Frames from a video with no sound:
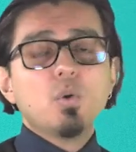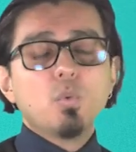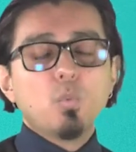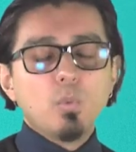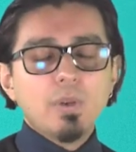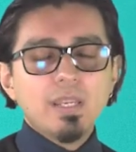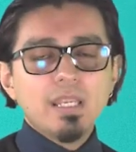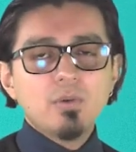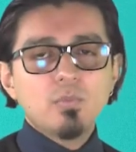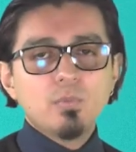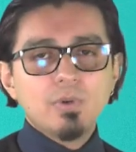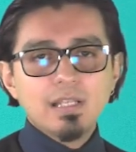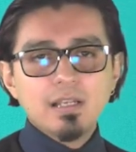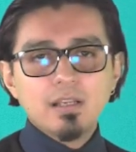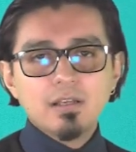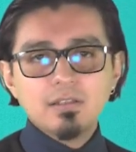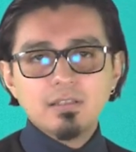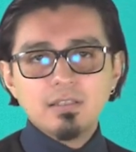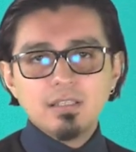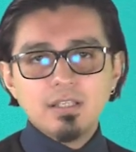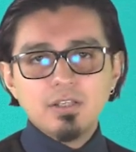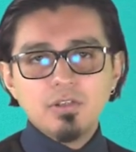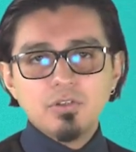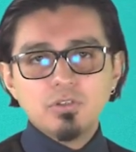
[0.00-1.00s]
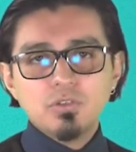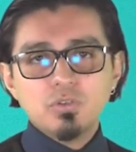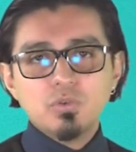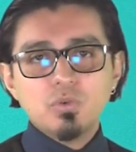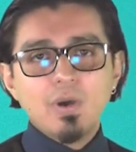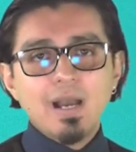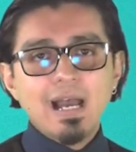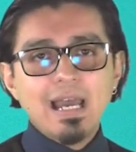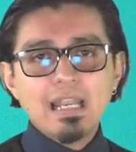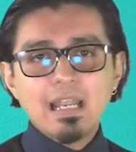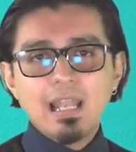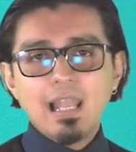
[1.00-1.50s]
we will continue to
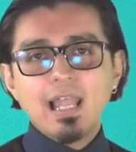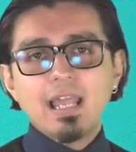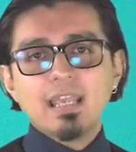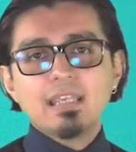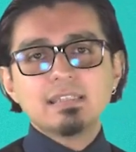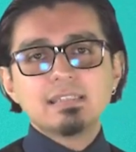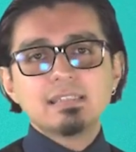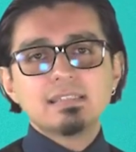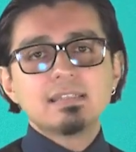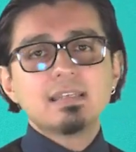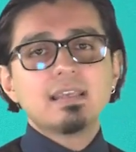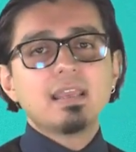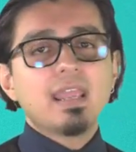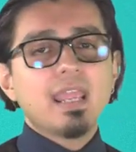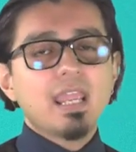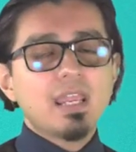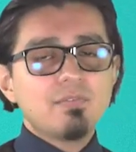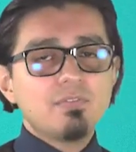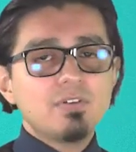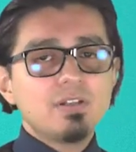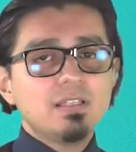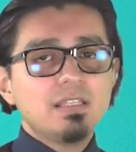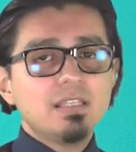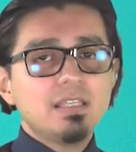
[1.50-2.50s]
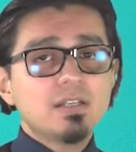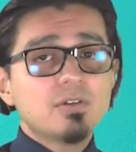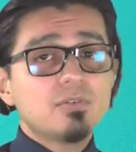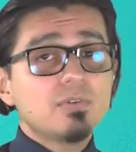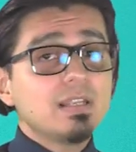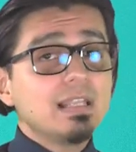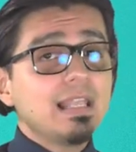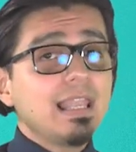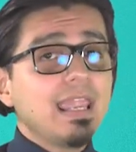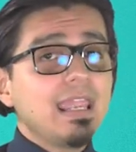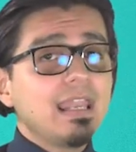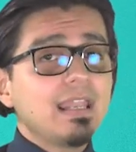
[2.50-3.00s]
analyze everything
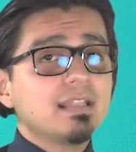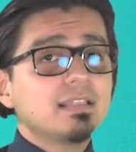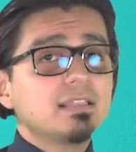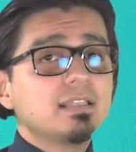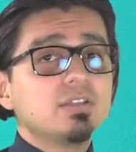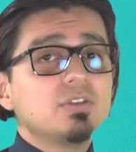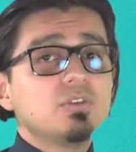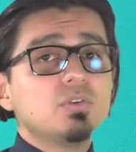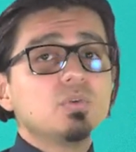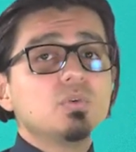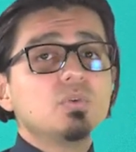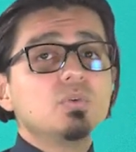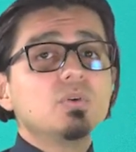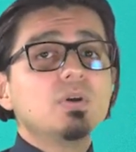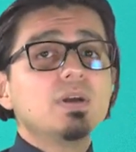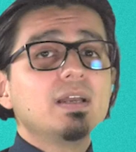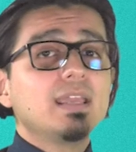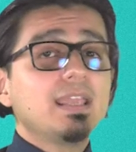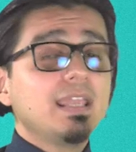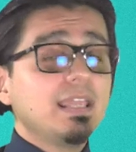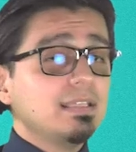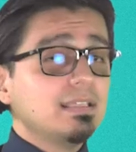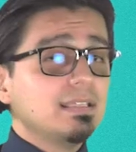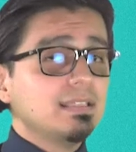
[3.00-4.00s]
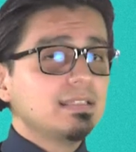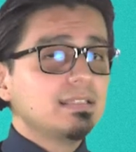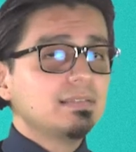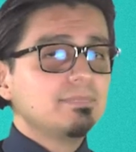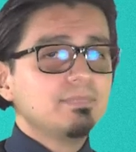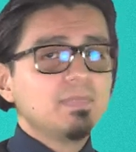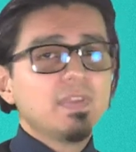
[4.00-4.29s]
related to it